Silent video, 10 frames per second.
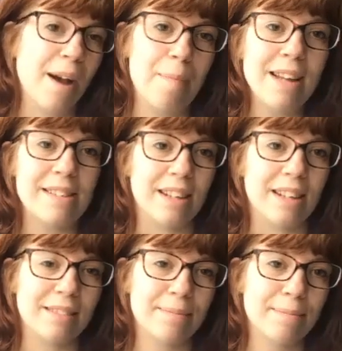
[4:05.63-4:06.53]

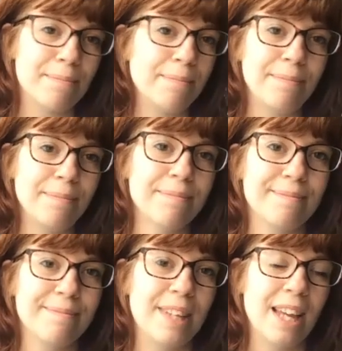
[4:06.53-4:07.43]
amazing.
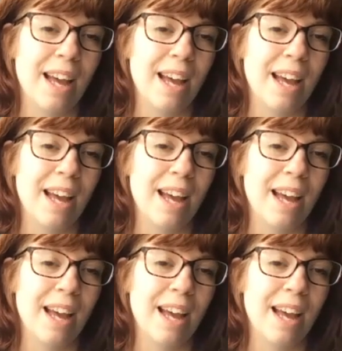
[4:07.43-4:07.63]
Yeah.